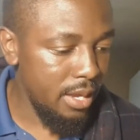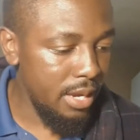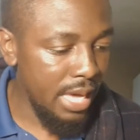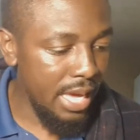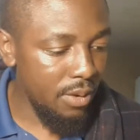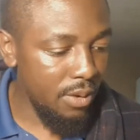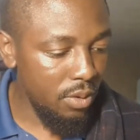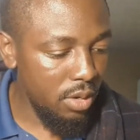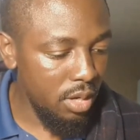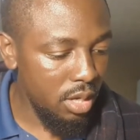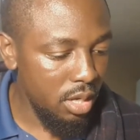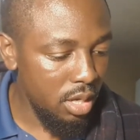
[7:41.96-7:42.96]
Now,
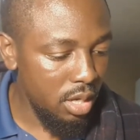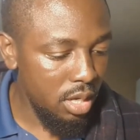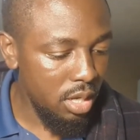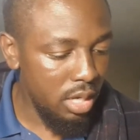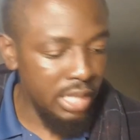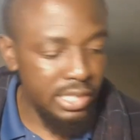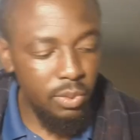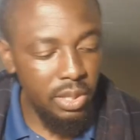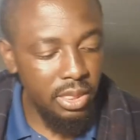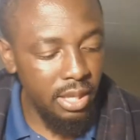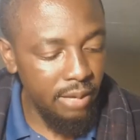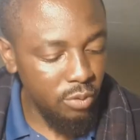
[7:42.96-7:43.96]
let's see
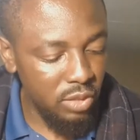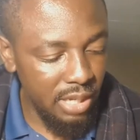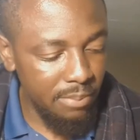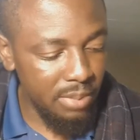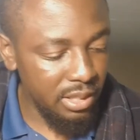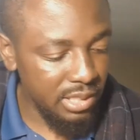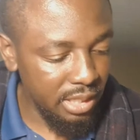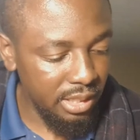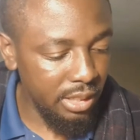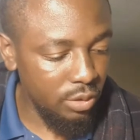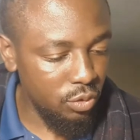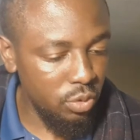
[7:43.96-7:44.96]
what they have to say about the
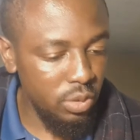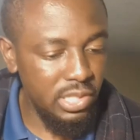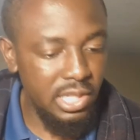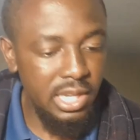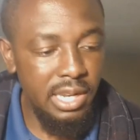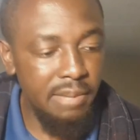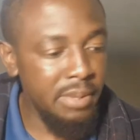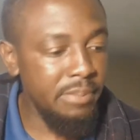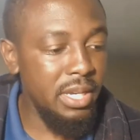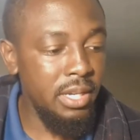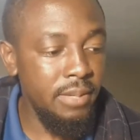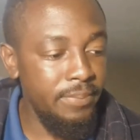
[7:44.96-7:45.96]
Santa Gertrudis here in
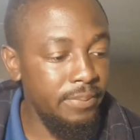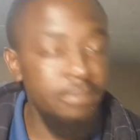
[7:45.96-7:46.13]
Namibia,